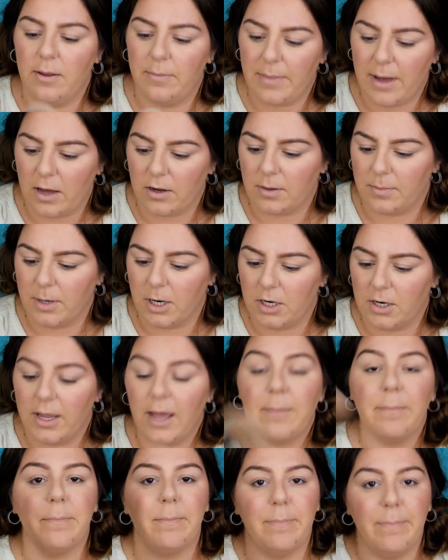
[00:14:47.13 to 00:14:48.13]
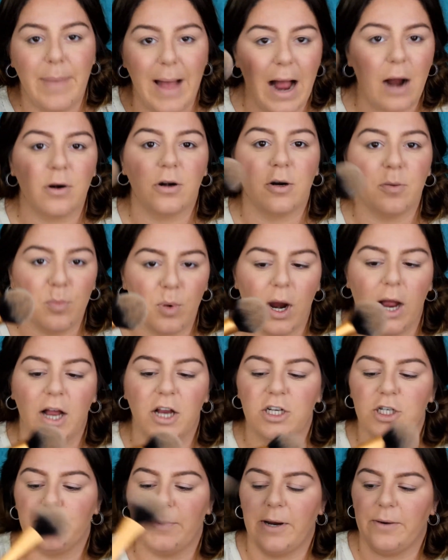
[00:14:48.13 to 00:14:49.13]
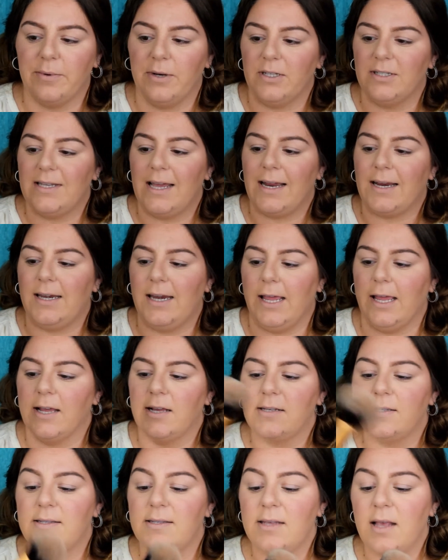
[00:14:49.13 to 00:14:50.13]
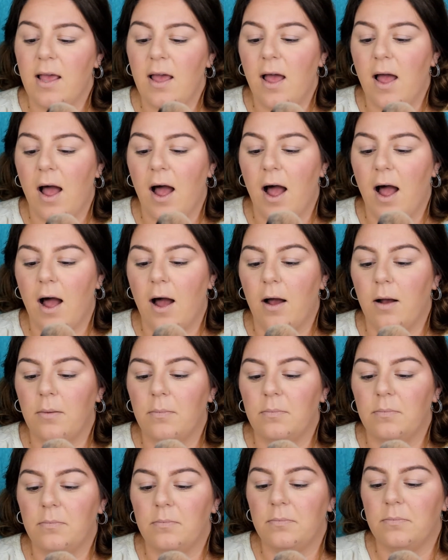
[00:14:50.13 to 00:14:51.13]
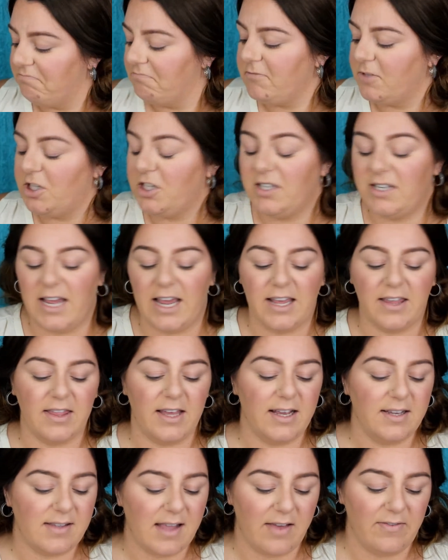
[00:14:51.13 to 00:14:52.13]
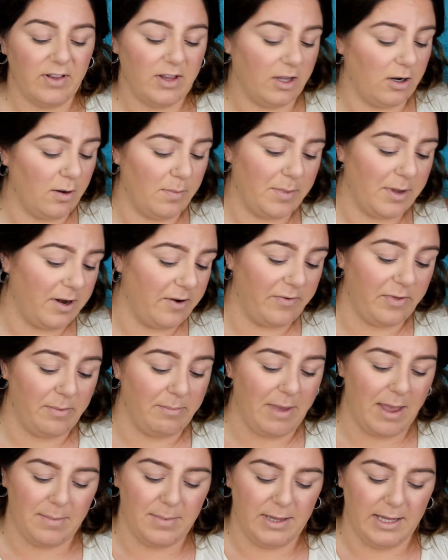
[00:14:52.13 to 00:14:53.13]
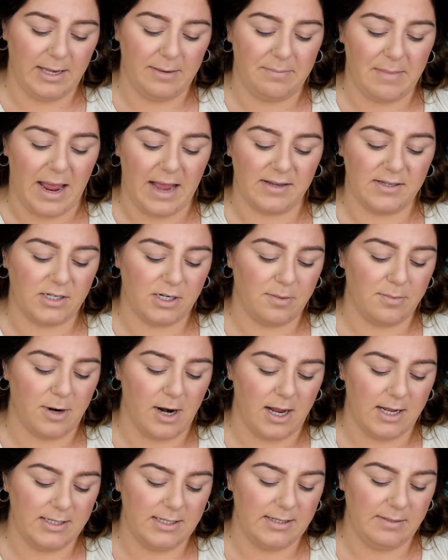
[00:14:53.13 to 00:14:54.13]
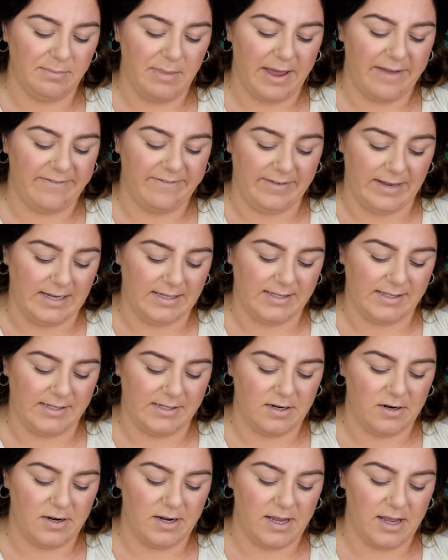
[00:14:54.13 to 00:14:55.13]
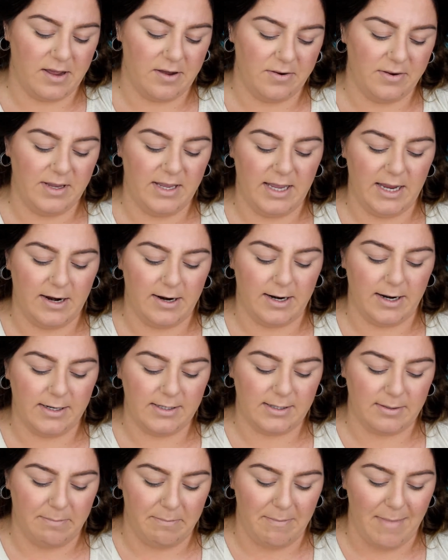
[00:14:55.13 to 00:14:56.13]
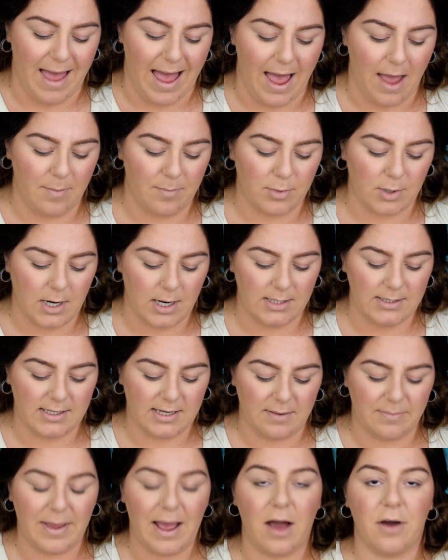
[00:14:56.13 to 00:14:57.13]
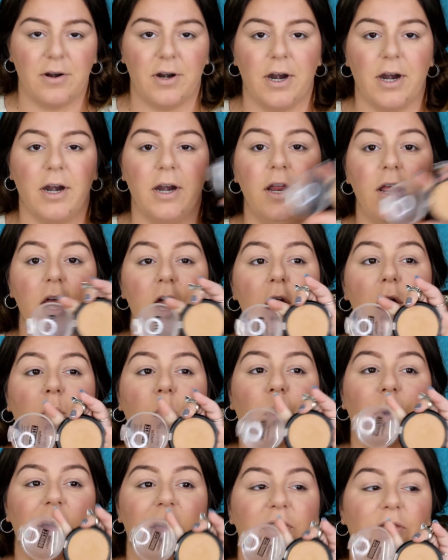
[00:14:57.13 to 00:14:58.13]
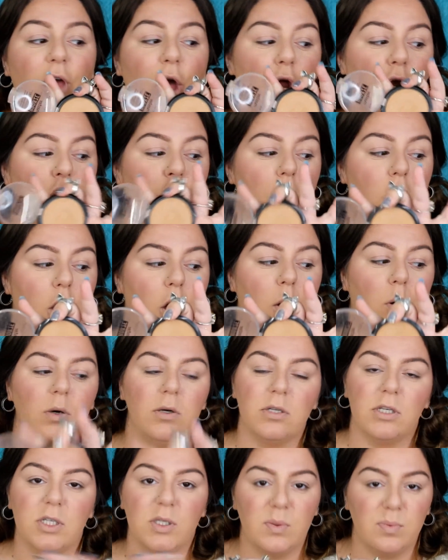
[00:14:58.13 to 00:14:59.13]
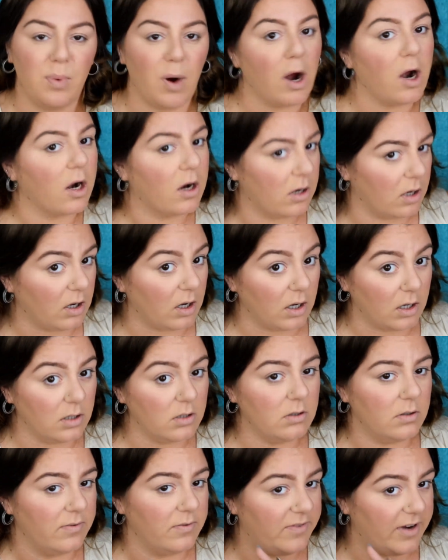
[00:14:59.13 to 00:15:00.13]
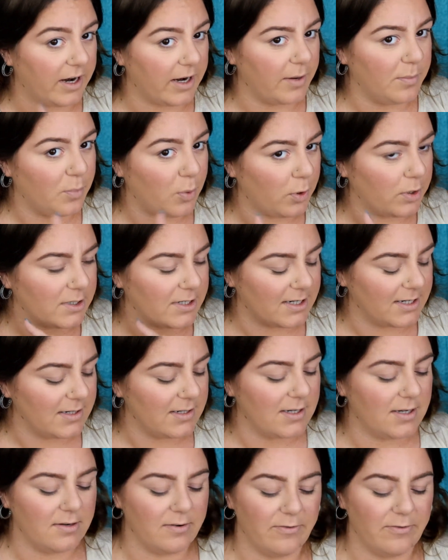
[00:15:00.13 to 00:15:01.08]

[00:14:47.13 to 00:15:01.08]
Powder Brush by Real Techniques, Just take this. I have a little bit of the Maybelline Master Bronze by Face Studio here. It's a matte bronzing powder with no sparkle. Very important